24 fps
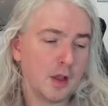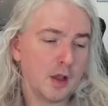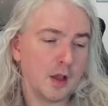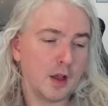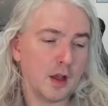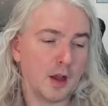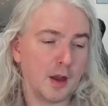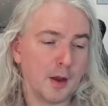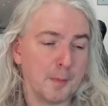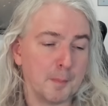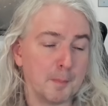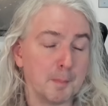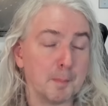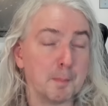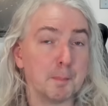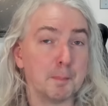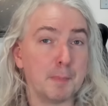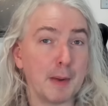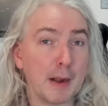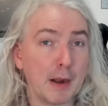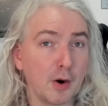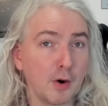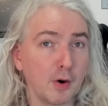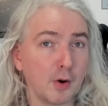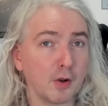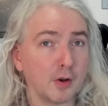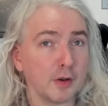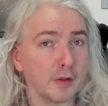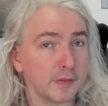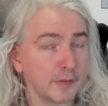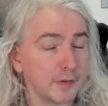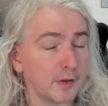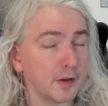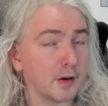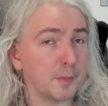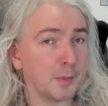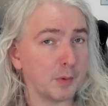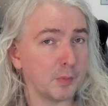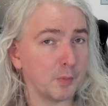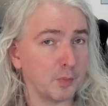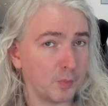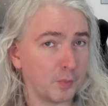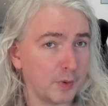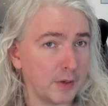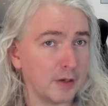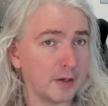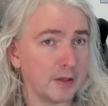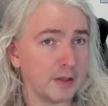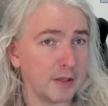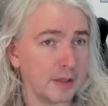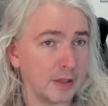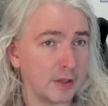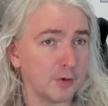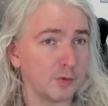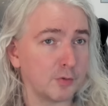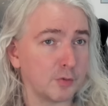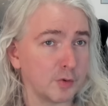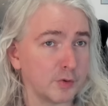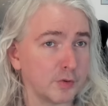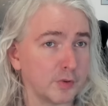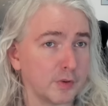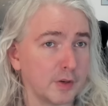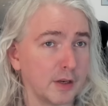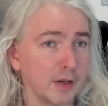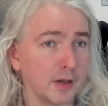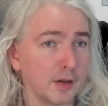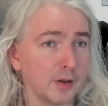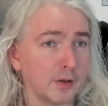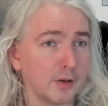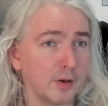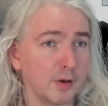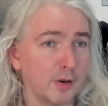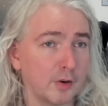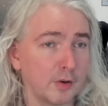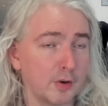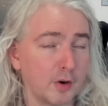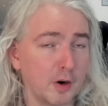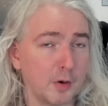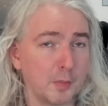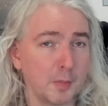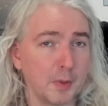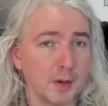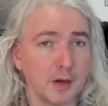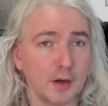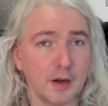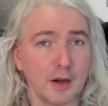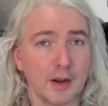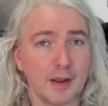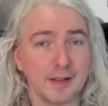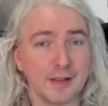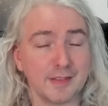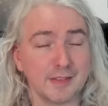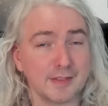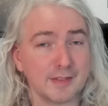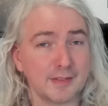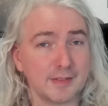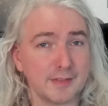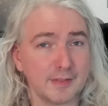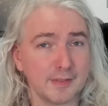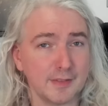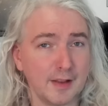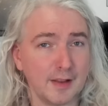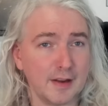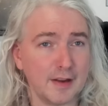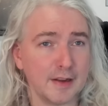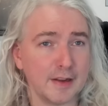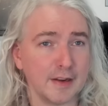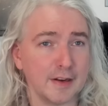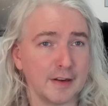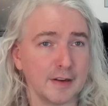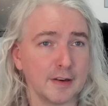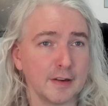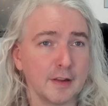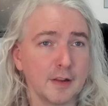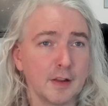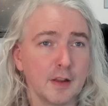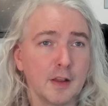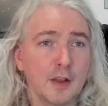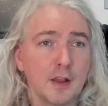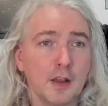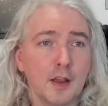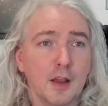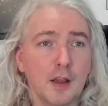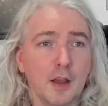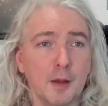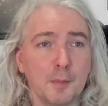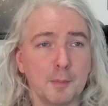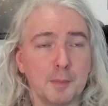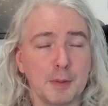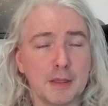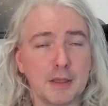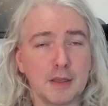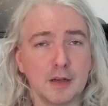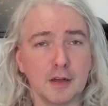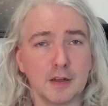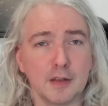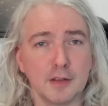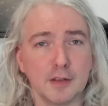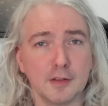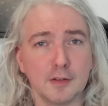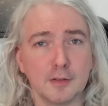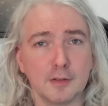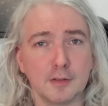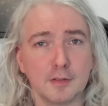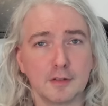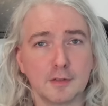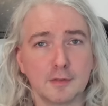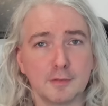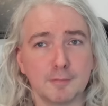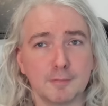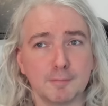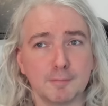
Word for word: Um, barrel is going to be really interesting to determine and slide because,